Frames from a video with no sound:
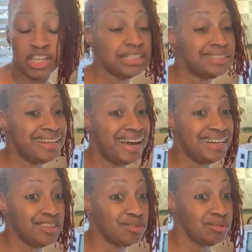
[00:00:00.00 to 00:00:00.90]

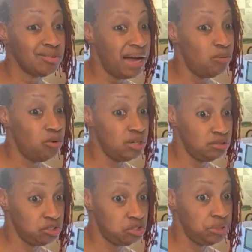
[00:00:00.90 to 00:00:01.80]
93 by
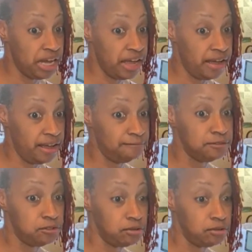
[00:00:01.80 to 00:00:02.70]
102 and a half.
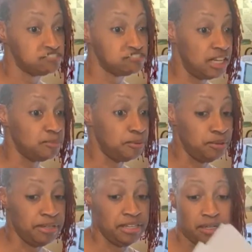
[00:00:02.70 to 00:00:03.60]
So that's pretty
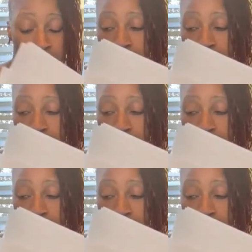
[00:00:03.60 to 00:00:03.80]
big.